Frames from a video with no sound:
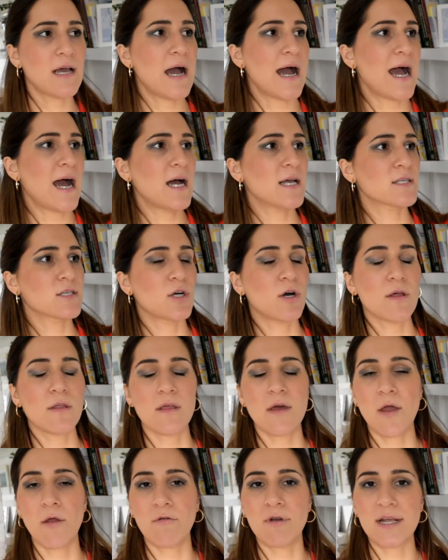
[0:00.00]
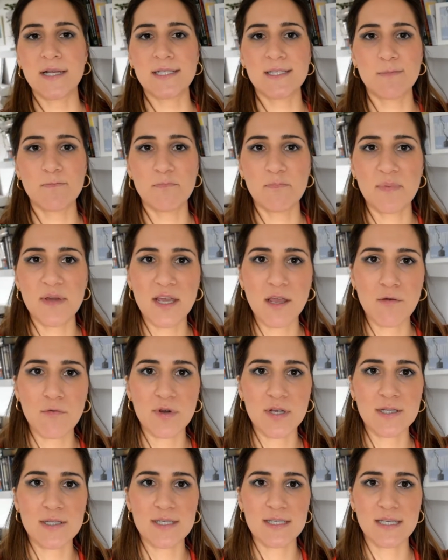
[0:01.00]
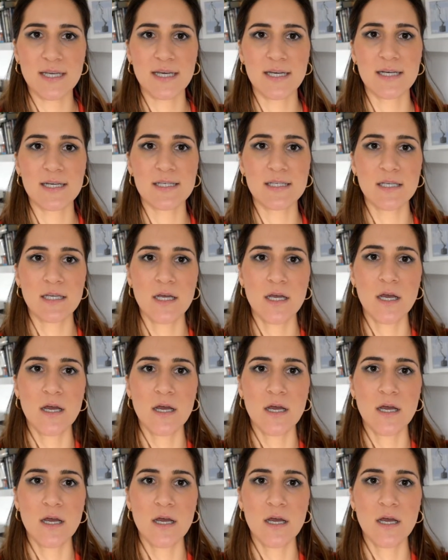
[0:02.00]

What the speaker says: has got their own experiences.